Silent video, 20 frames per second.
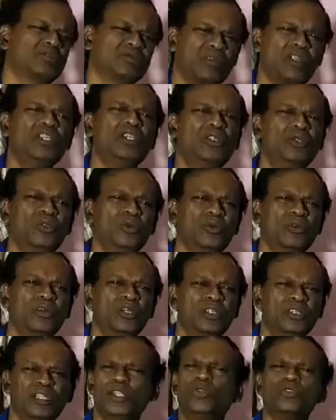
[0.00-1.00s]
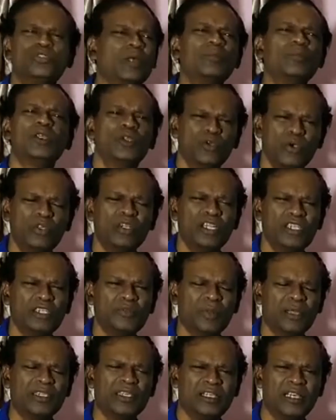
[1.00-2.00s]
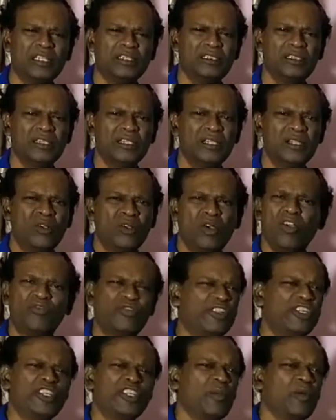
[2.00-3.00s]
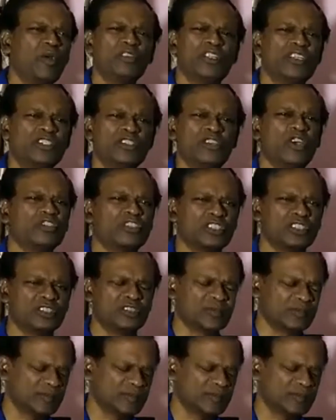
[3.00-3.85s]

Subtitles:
What do? You do something good in this Mother Earth? Or finish up all the resources?